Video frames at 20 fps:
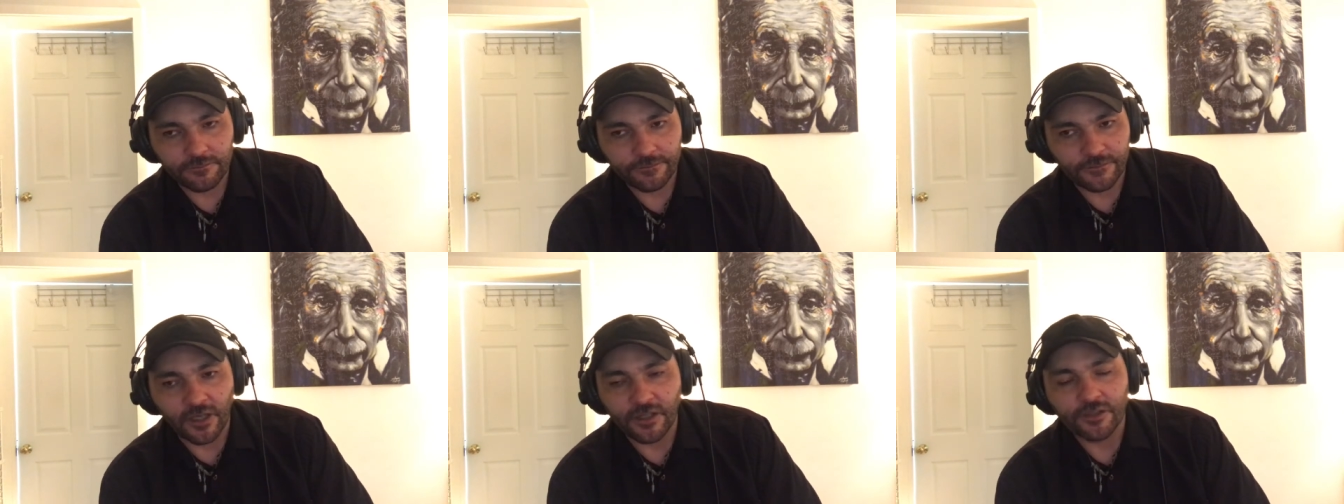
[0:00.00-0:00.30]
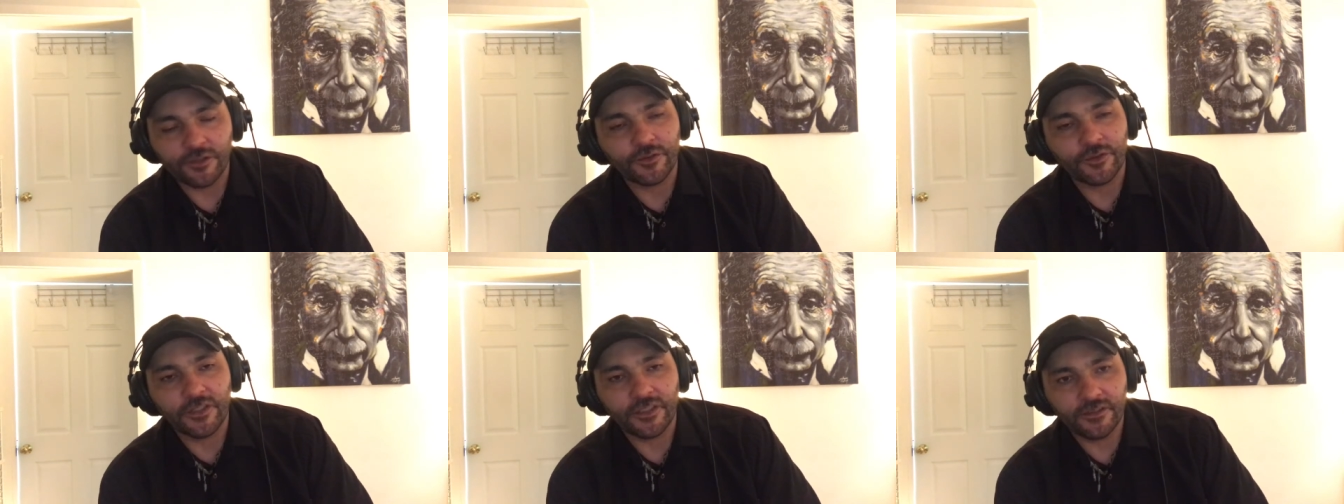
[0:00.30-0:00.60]

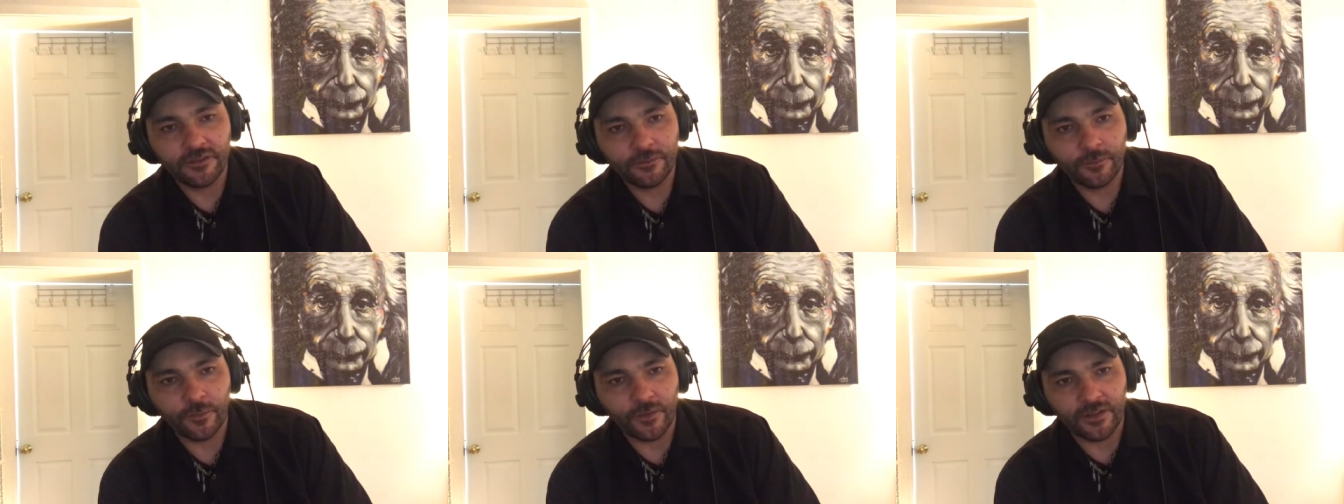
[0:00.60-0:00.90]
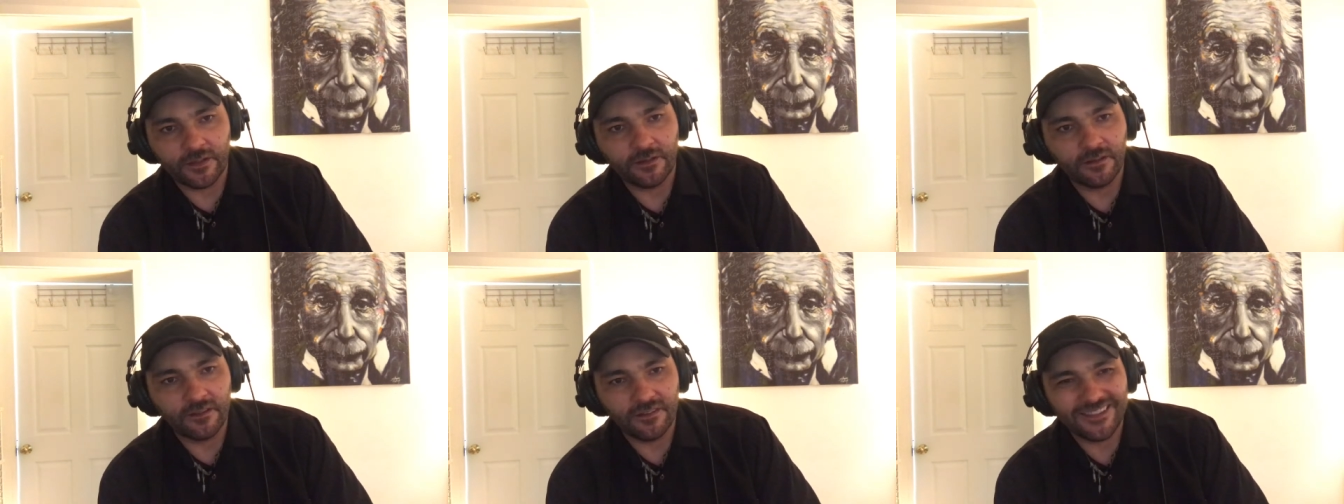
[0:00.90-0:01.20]
countries
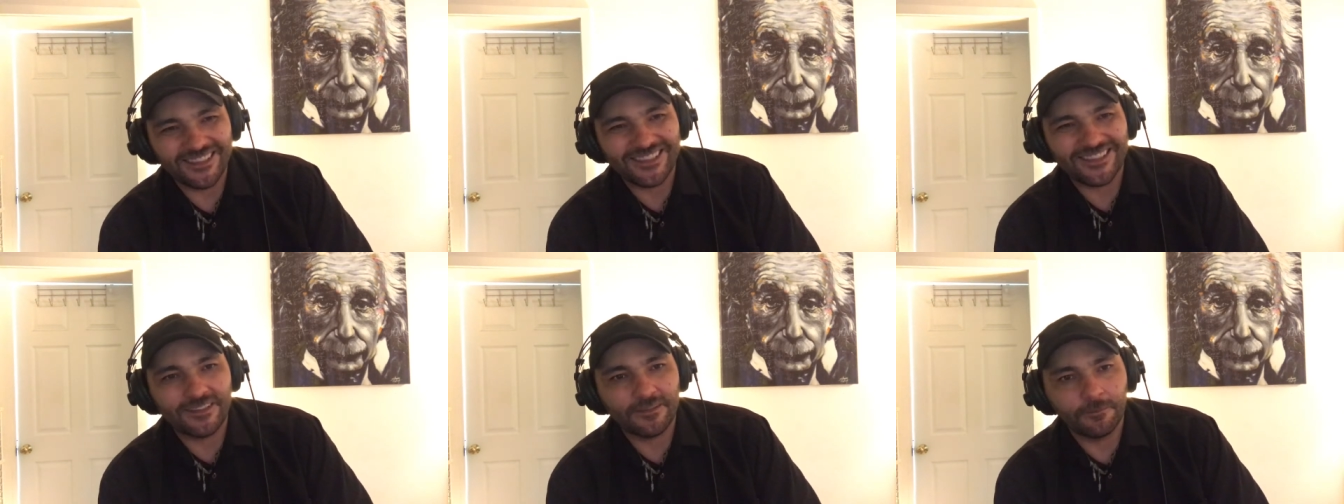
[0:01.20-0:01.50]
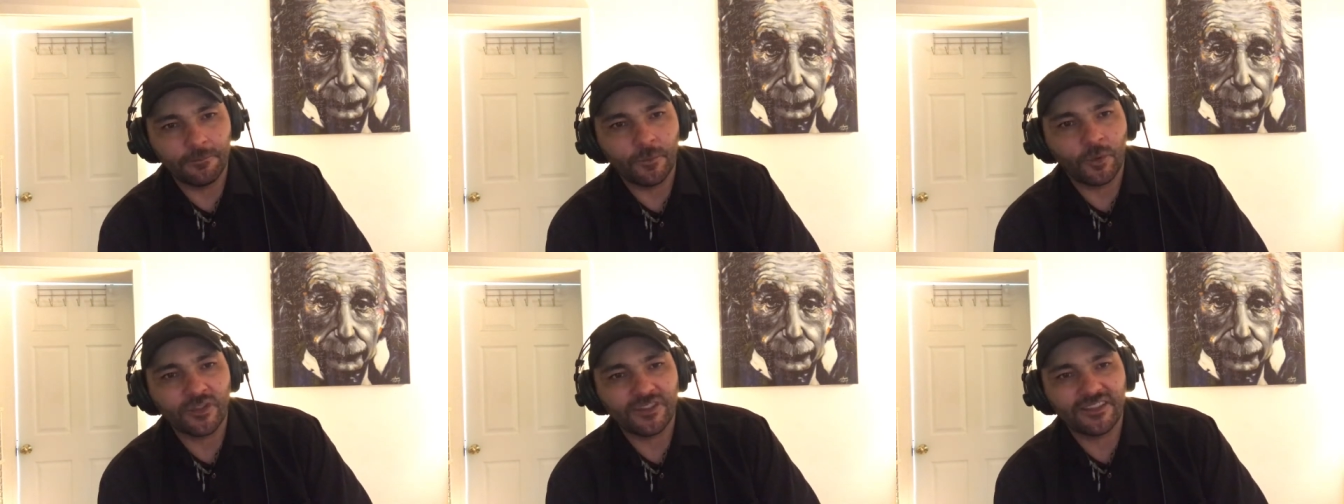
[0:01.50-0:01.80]
with
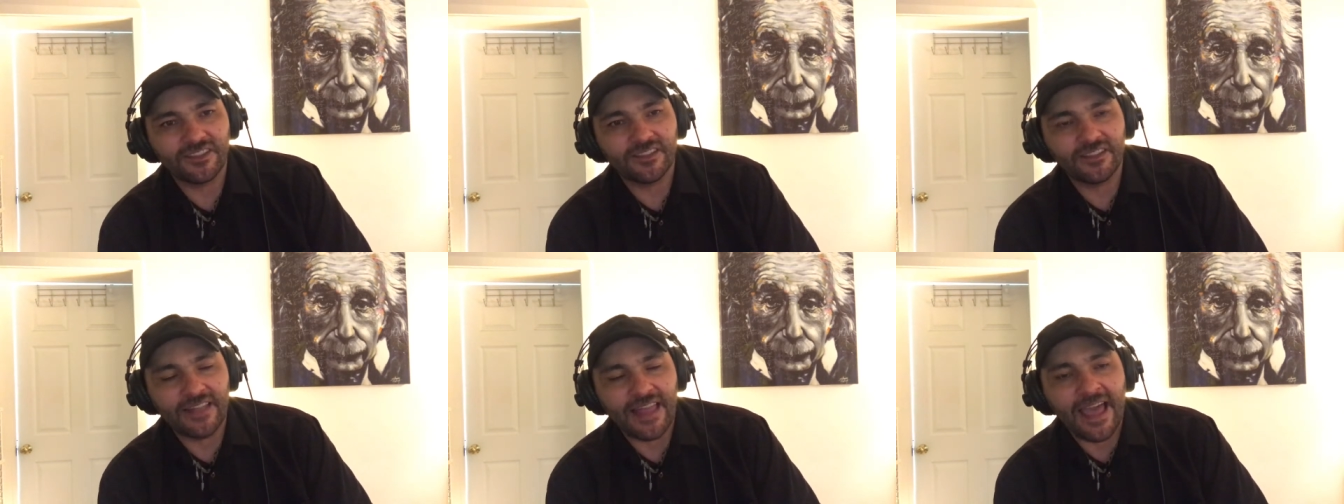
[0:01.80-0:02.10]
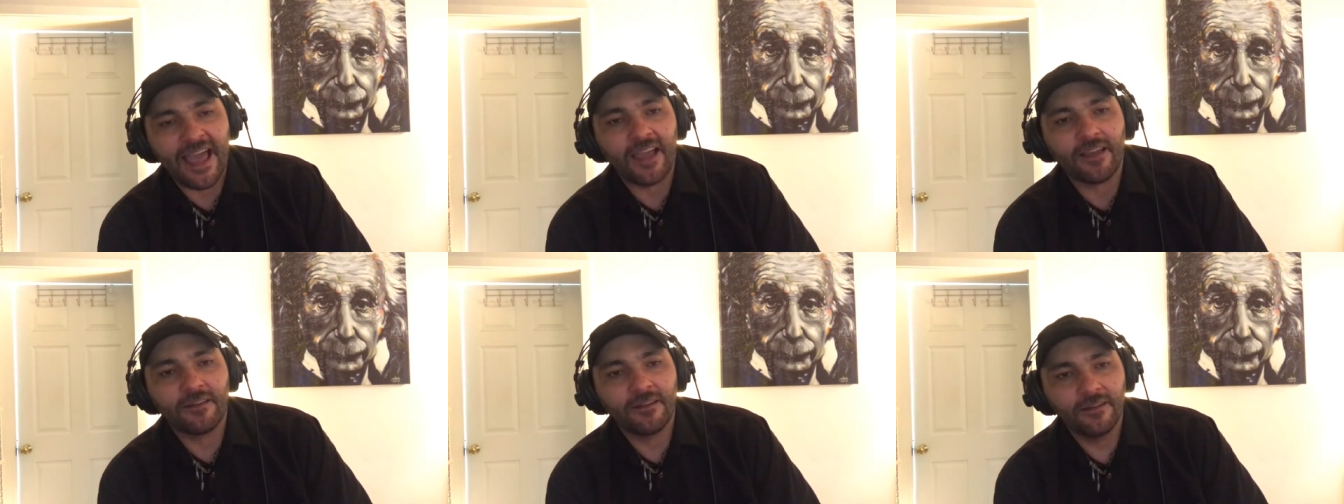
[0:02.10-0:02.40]
more
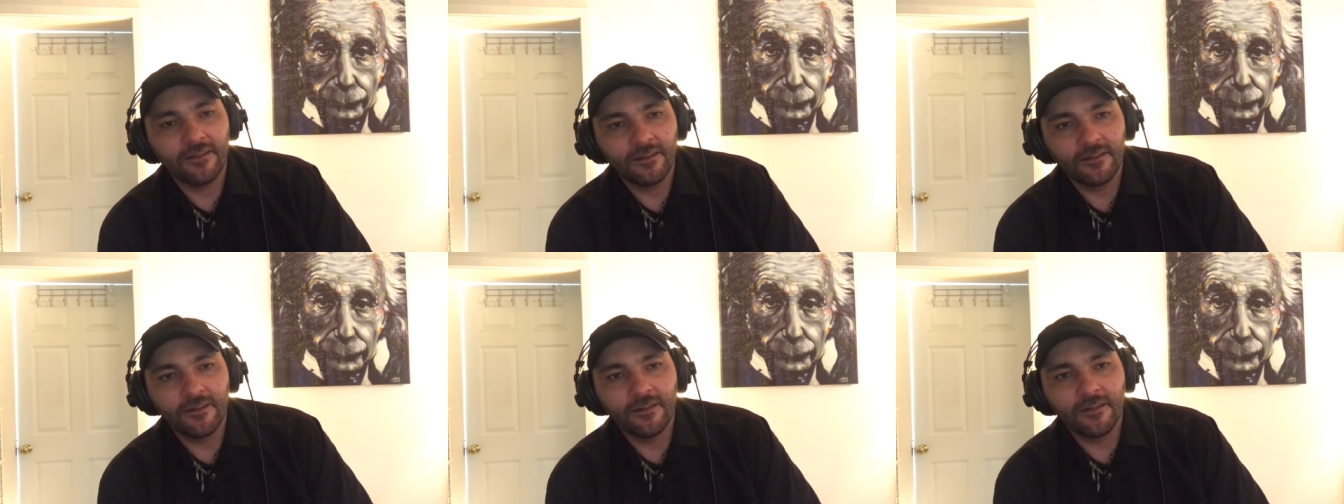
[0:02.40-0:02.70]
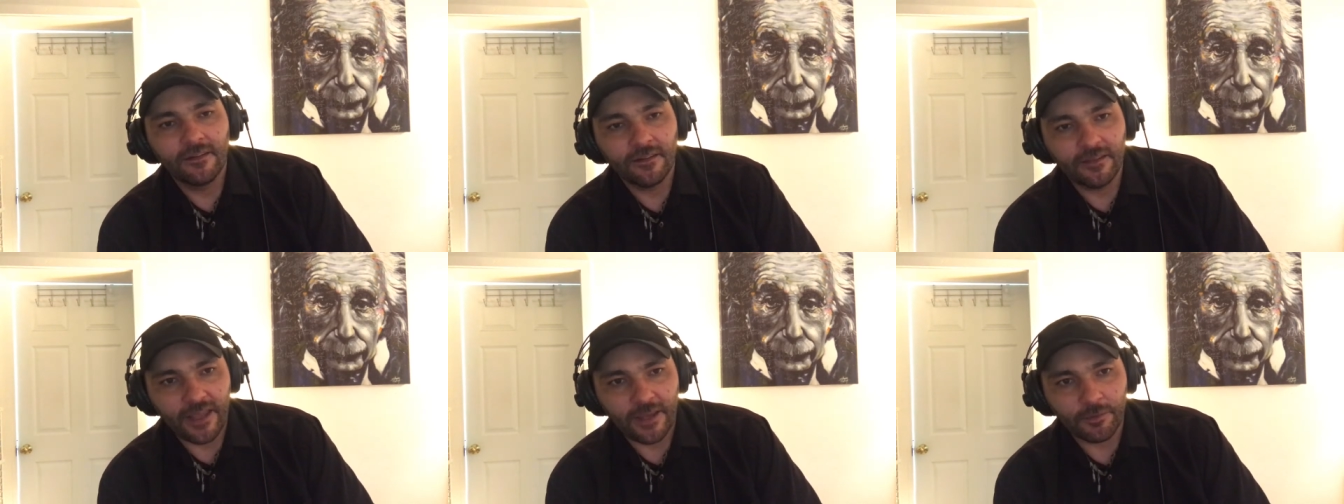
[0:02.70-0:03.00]
slack
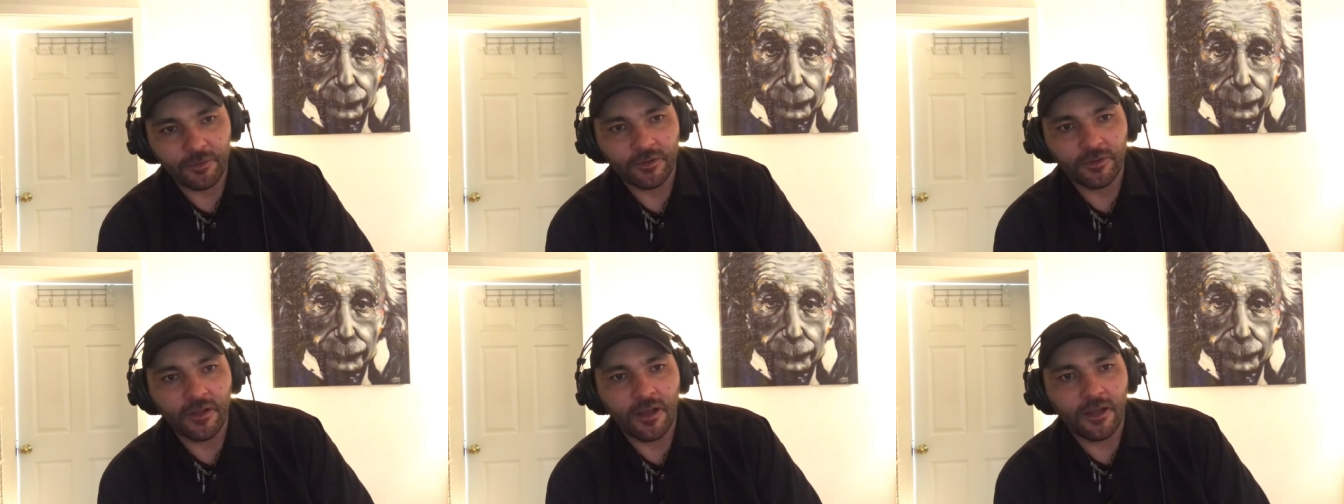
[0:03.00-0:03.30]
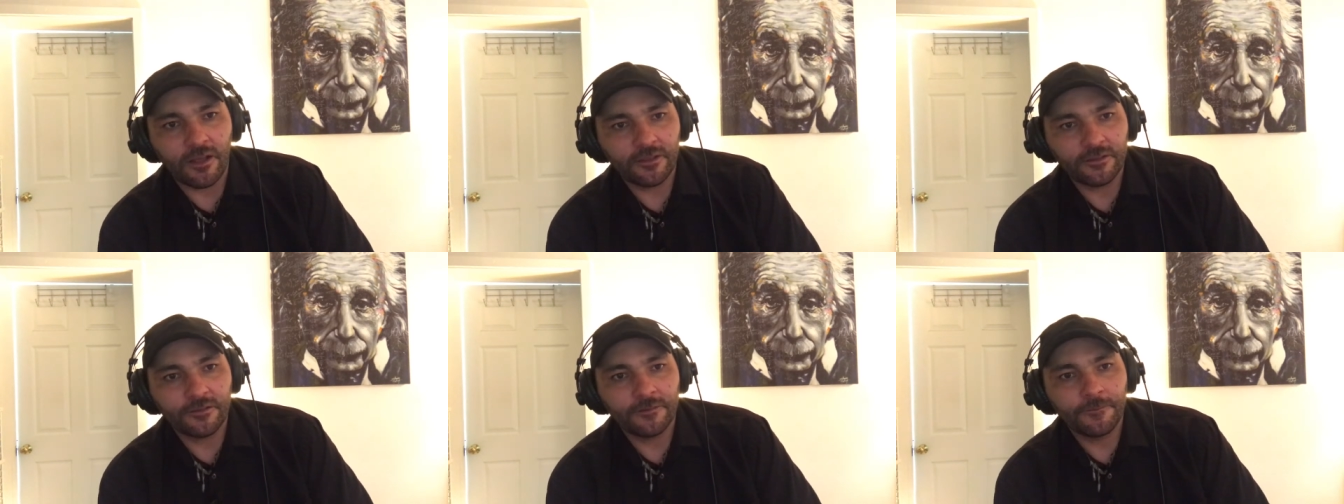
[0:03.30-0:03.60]
labor
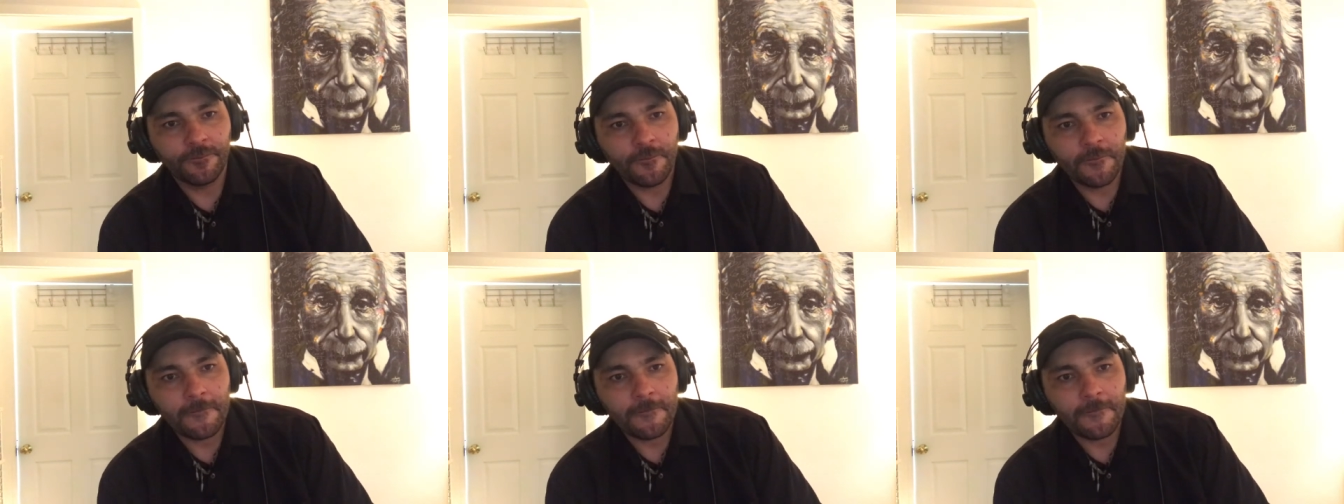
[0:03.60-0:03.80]
laws.